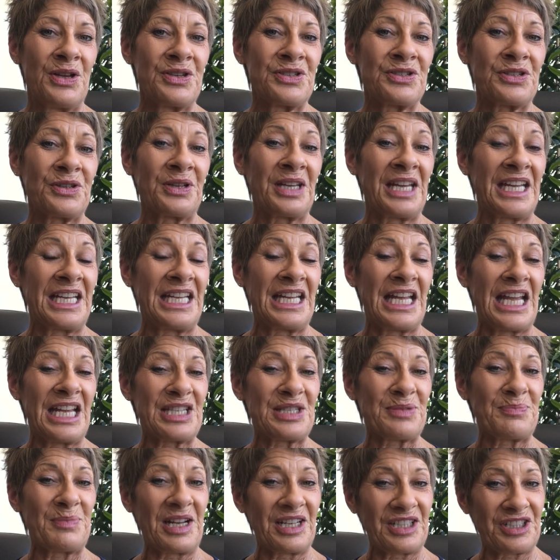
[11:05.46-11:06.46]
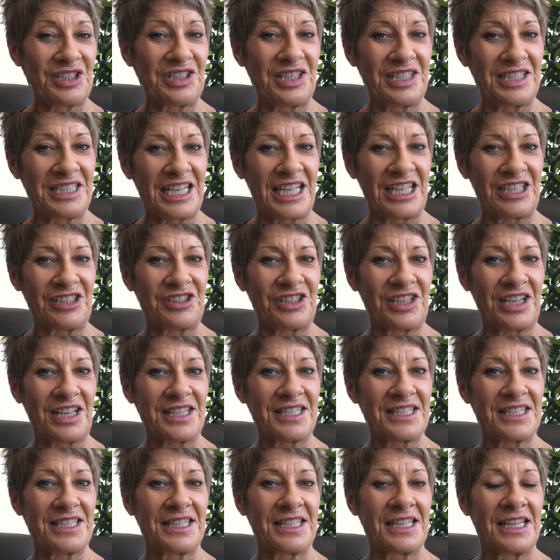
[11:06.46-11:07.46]
So he has much to teach
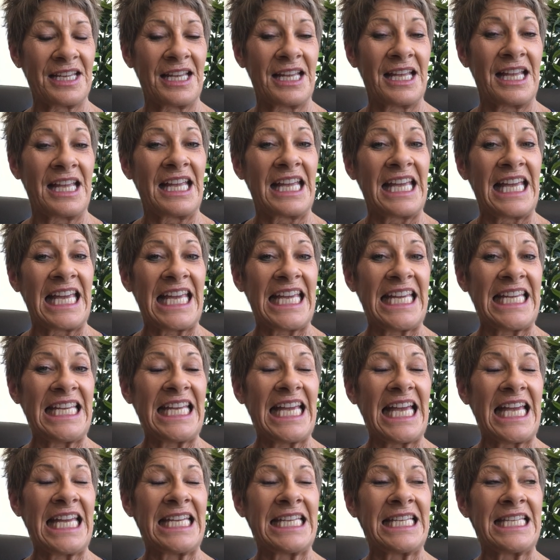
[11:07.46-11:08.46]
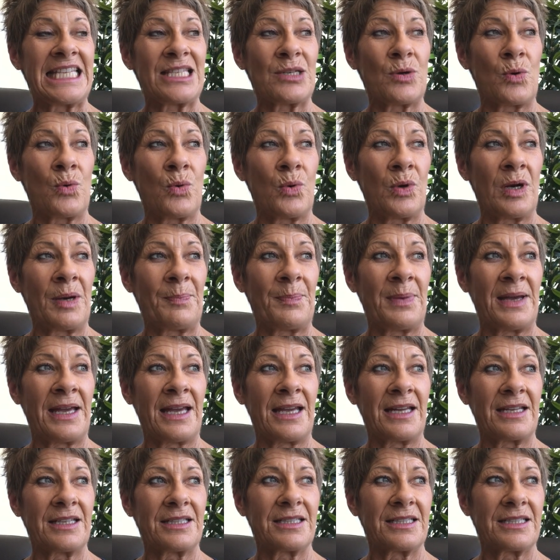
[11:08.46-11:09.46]
us. He is all
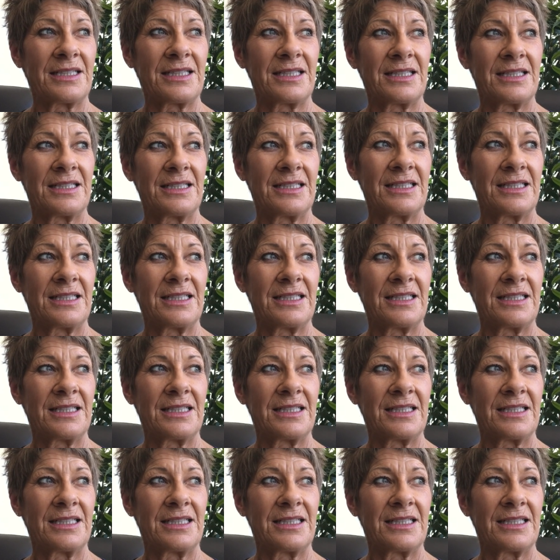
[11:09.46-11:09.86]
about